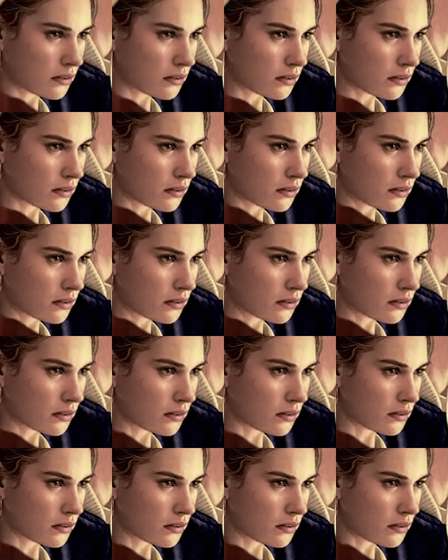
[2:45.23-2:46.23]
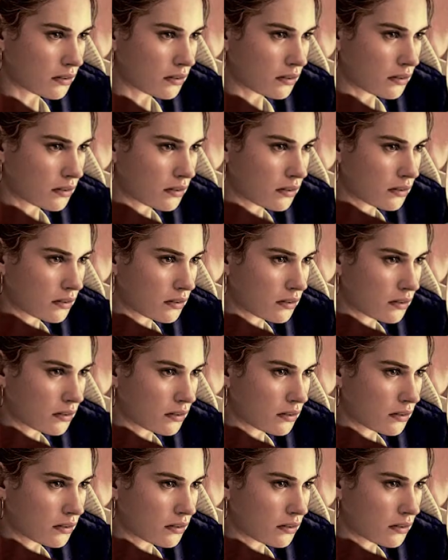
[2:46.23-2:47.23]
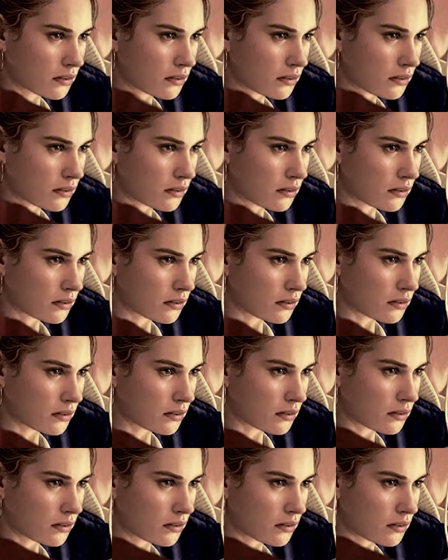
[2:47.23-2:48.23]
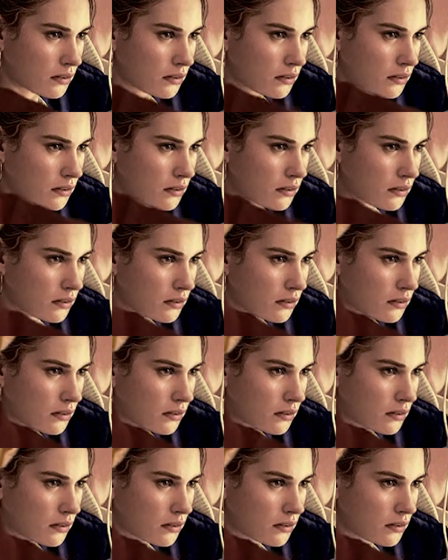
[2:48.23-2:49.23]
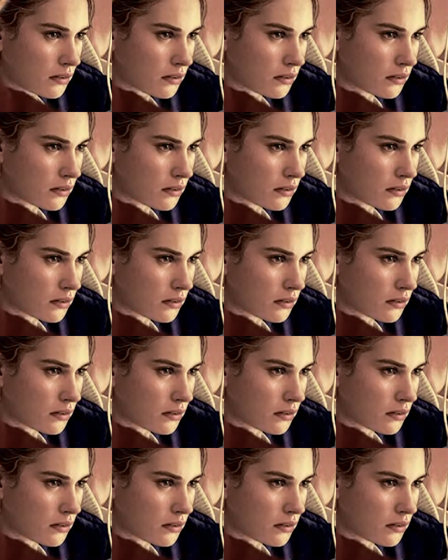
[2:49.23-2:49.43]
No words are spoken by the person on screen.